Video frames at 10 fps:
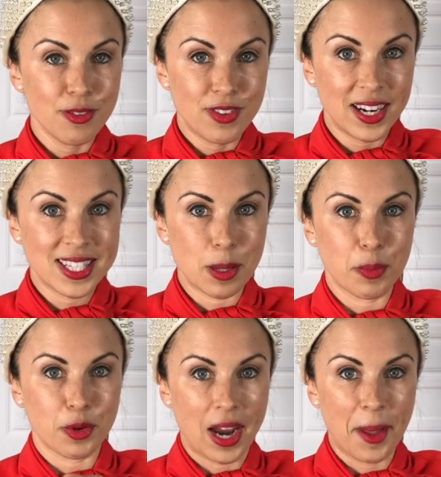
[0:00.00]
Very
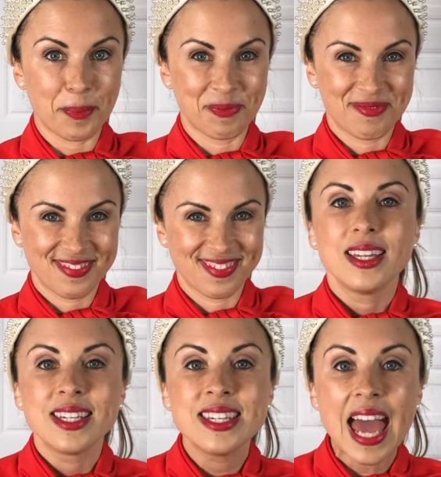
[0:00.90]
simple, right?
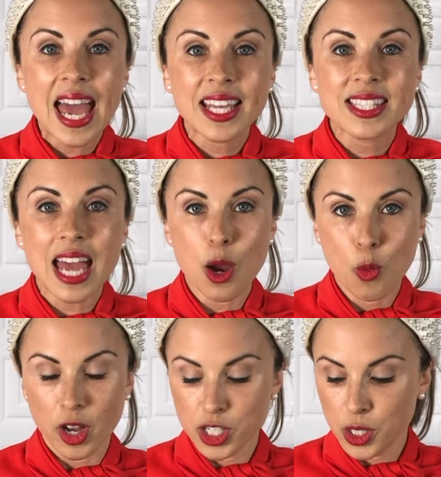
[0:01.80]
Next, I
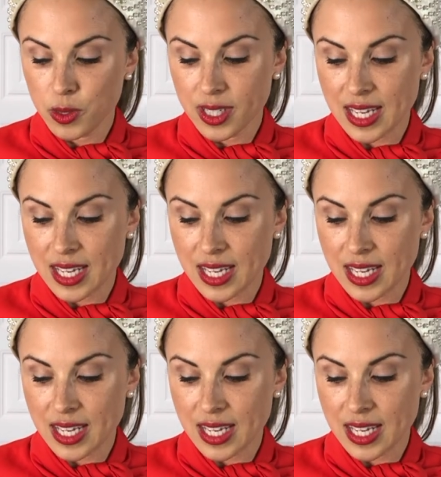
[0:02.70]
want you to